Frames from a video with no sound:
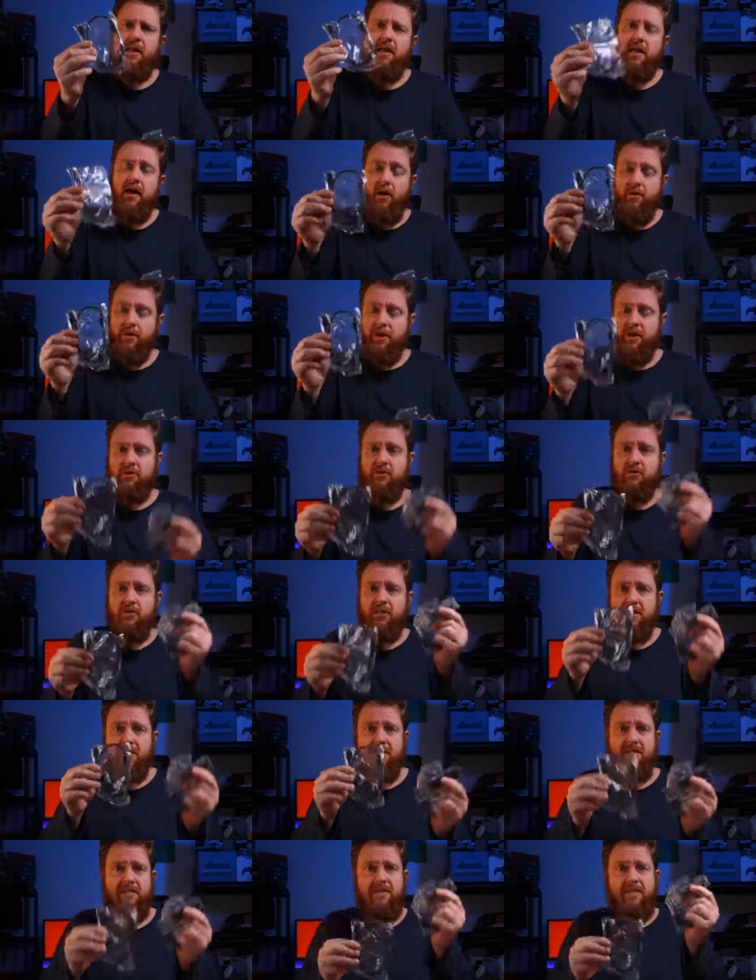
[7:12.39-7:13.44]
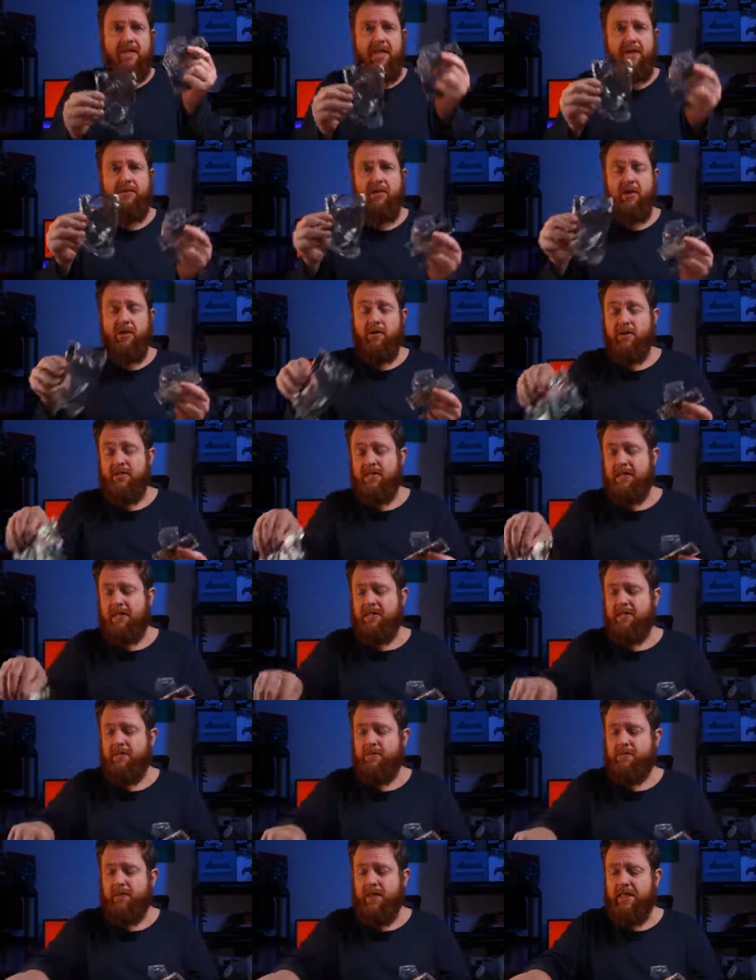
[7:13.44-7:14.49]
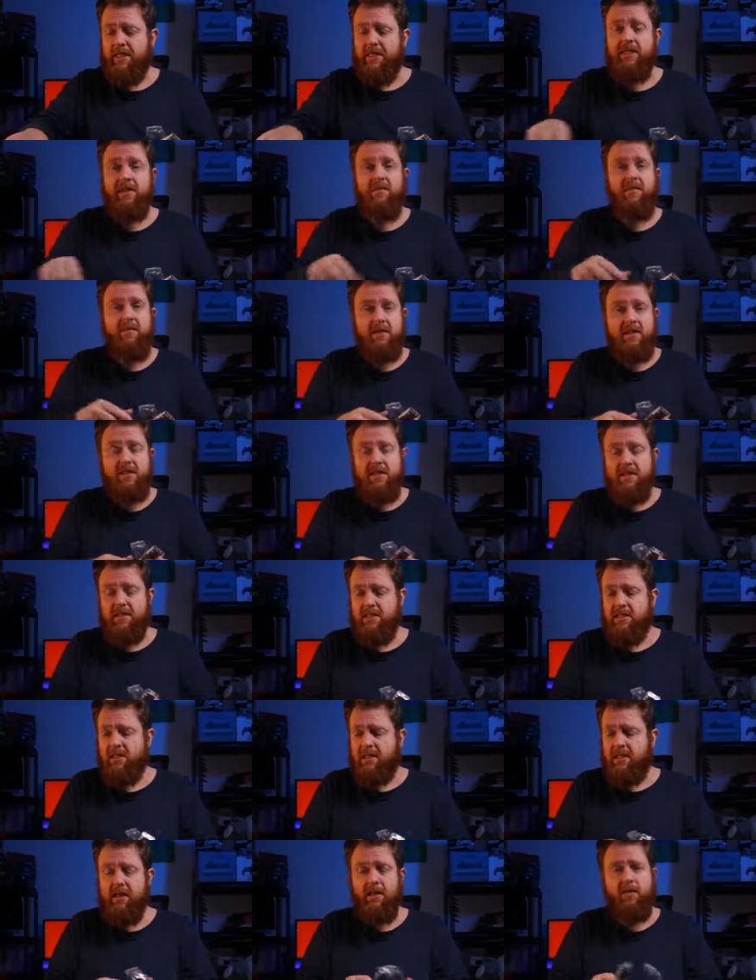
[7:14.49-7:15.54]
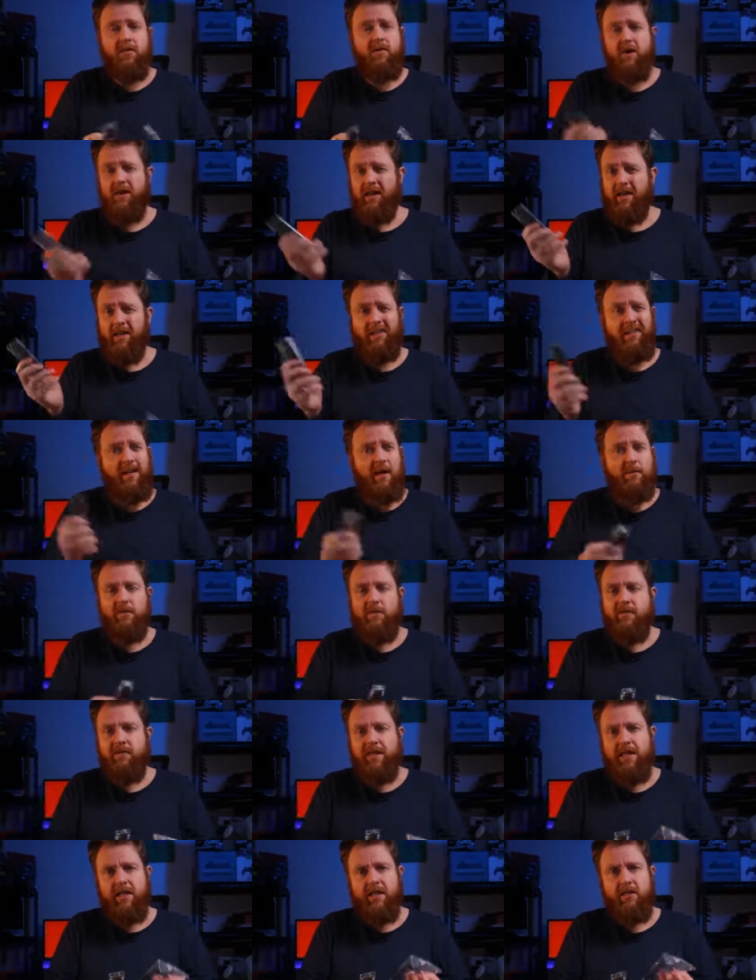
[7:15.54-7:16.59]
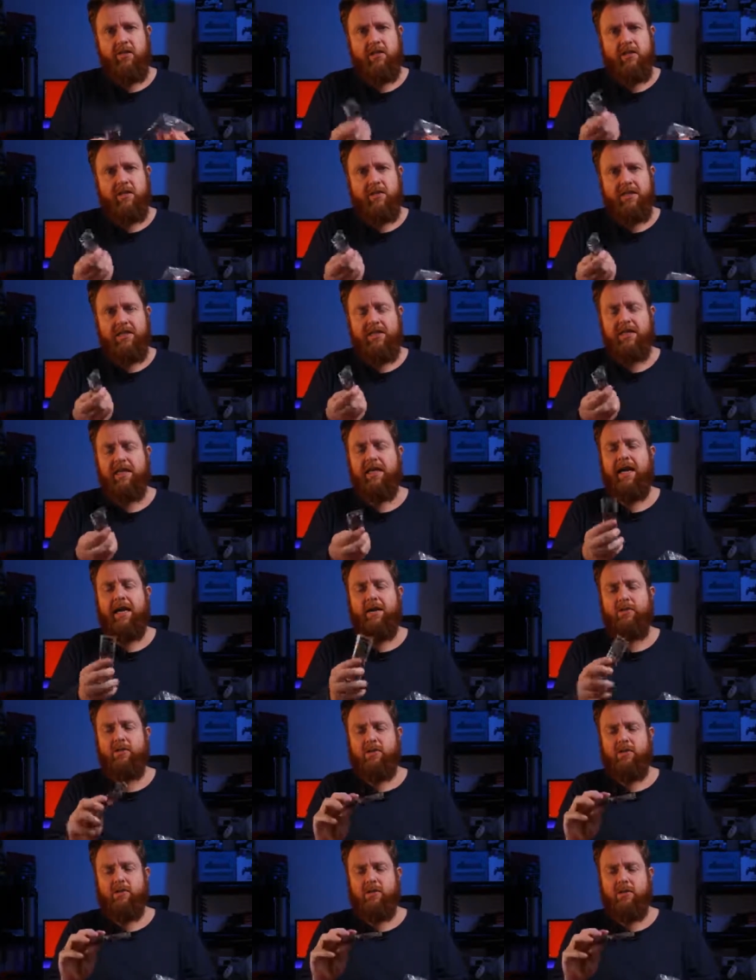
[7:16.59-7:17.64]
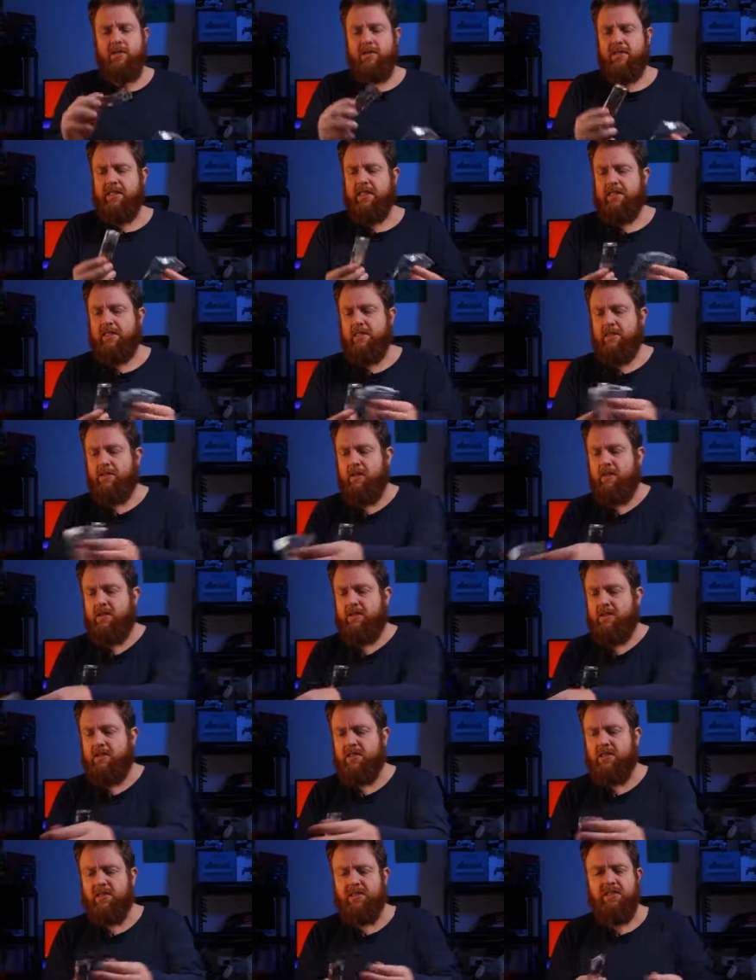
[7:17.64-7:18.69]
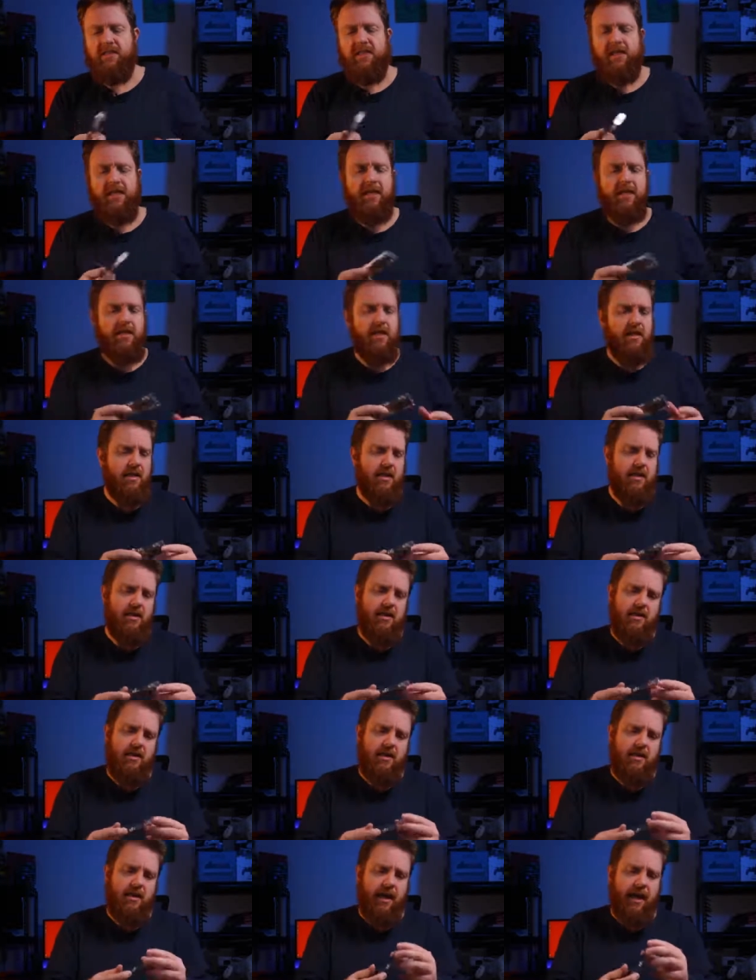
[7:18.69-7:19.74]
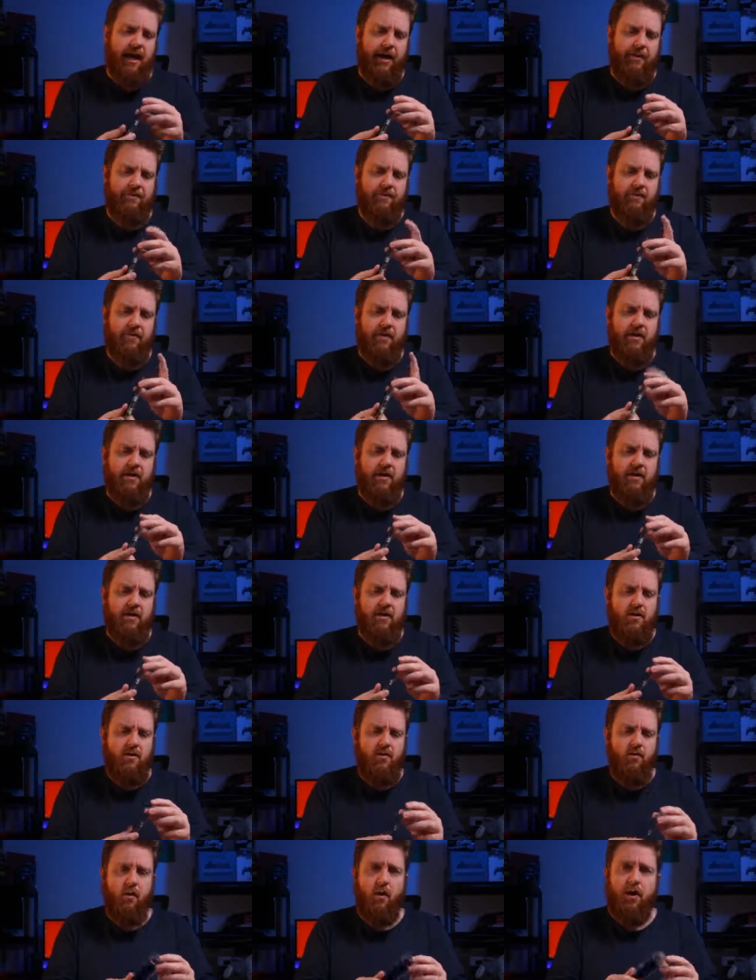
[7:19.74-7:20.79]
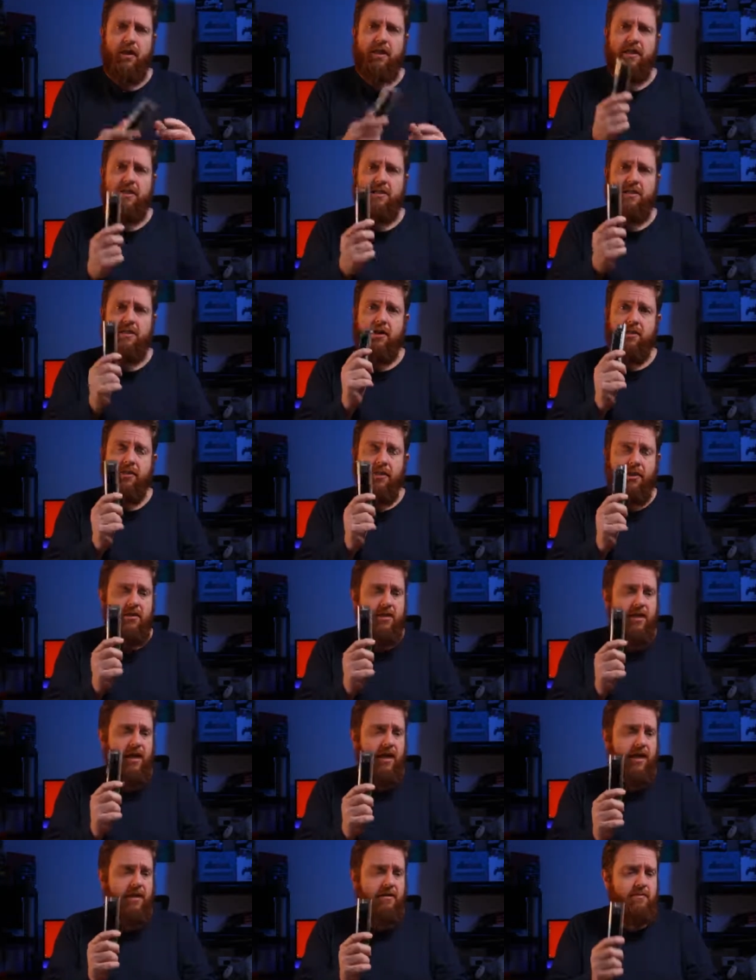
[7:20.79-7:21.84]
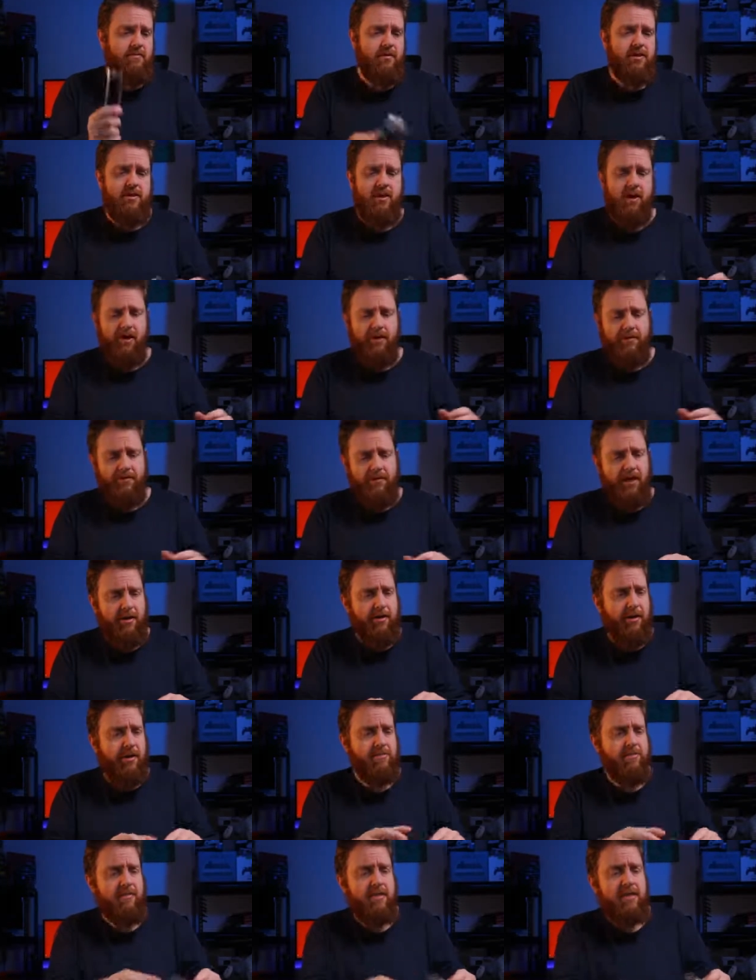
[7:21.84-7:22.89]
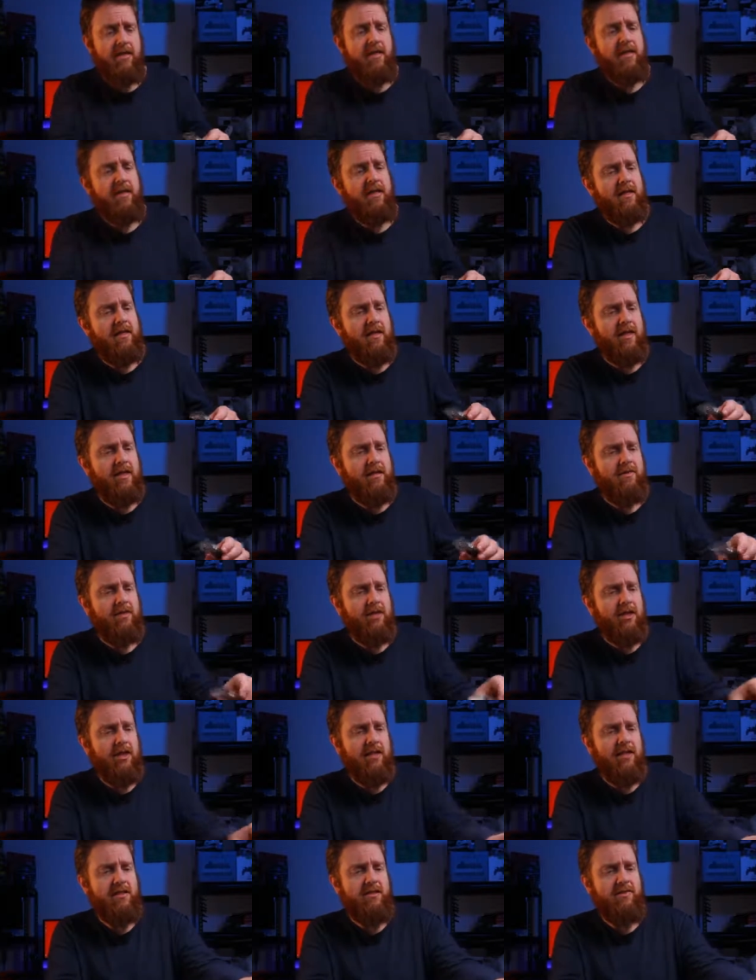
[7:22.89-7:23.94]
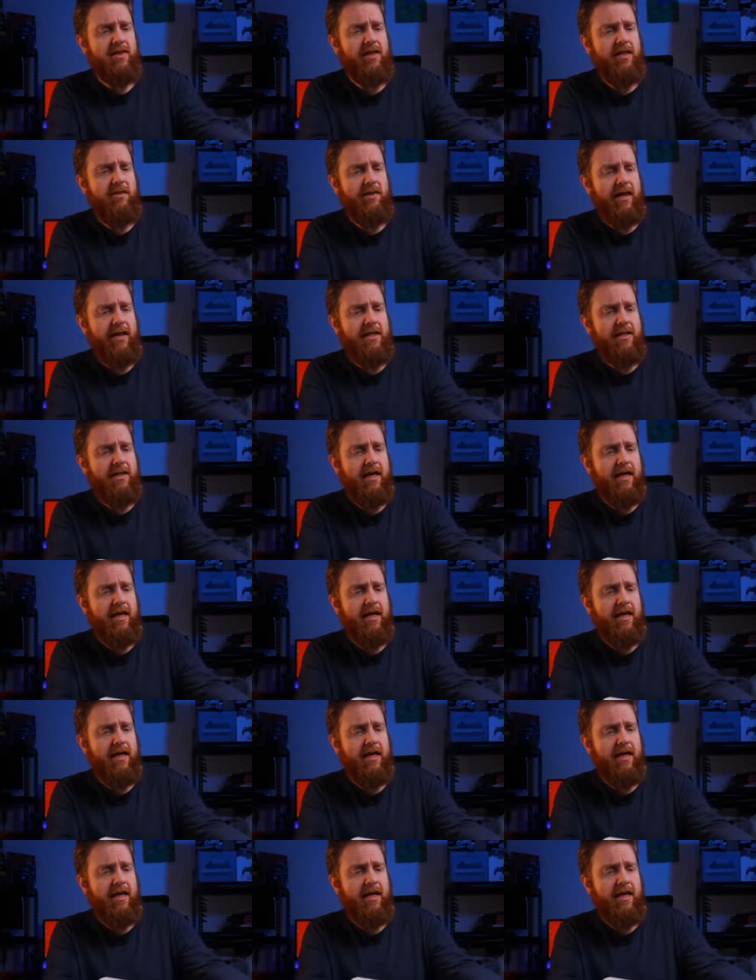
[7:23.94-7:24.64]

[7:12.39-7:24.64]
I'll be interested to see if there is any speed differences, and then I've got a couple of other USB-C cables which I'll test as well, just to see, yeah, what is going on there. So anyway, thanks for checking this video out.